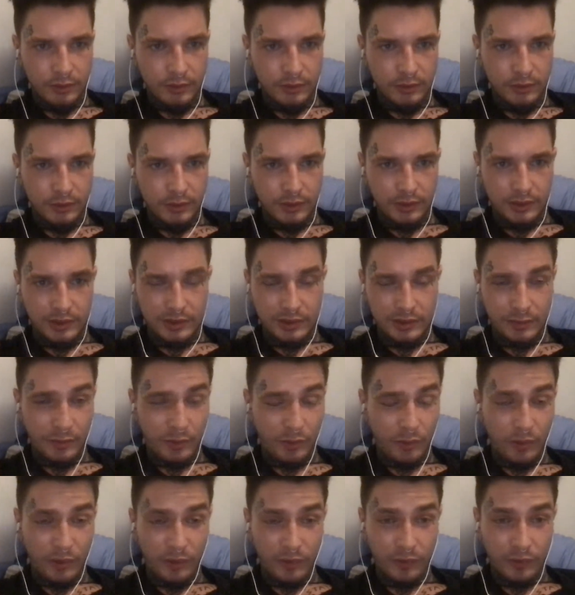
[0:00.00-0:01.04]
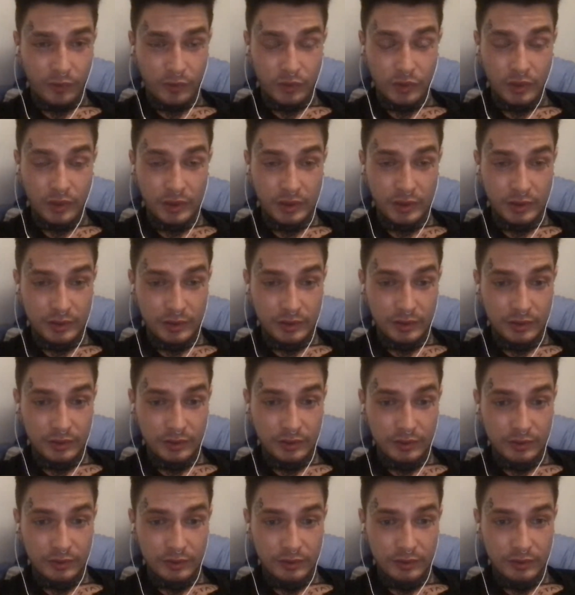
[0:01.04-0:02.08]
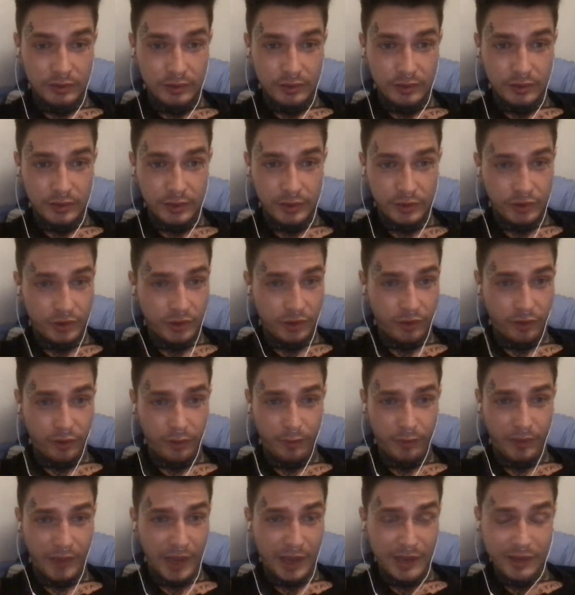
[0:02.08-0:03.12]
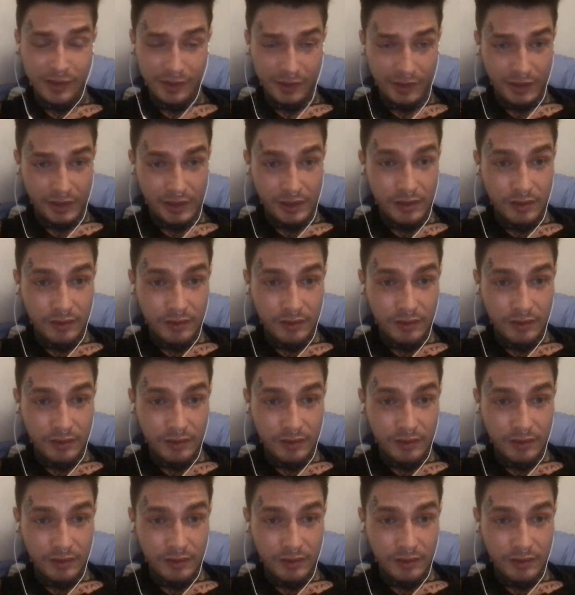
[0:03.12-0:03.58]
That doesn't mean we have to trust each other blindly.